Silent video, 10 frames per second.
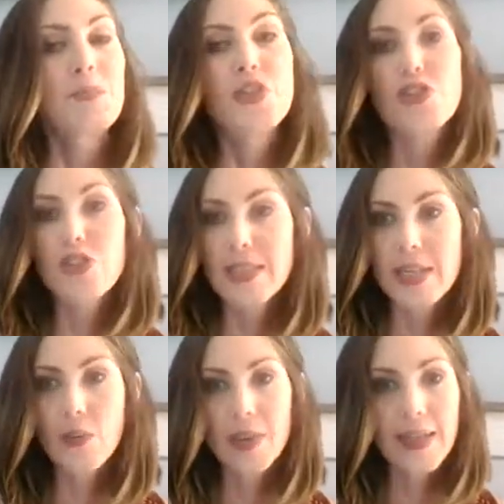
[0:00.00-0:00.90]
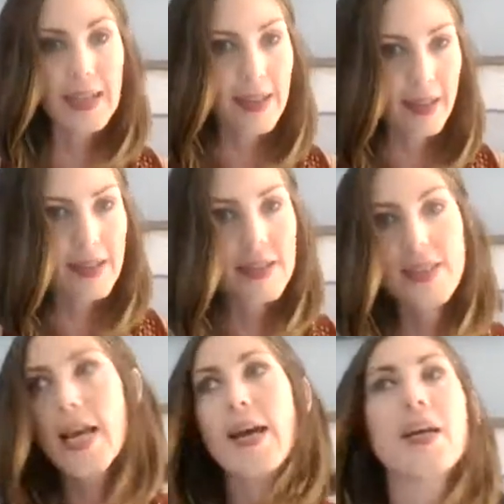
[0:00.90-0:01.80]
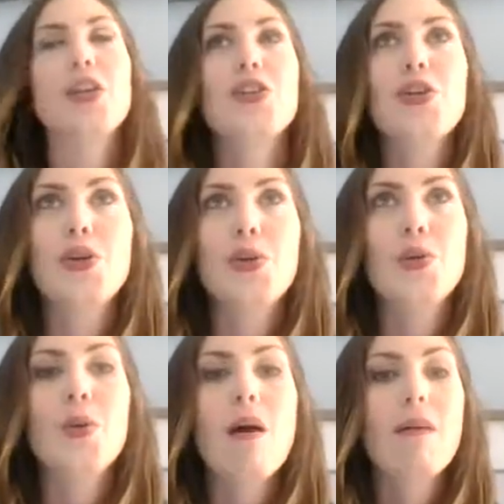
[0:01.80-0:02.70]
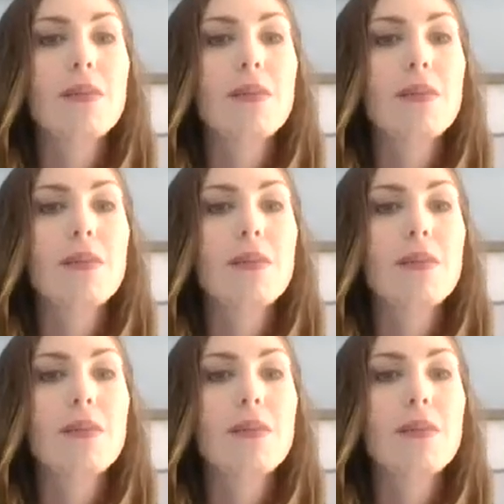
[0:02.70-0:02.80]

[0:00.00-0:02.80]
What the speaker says: you're stressed out with the kids, you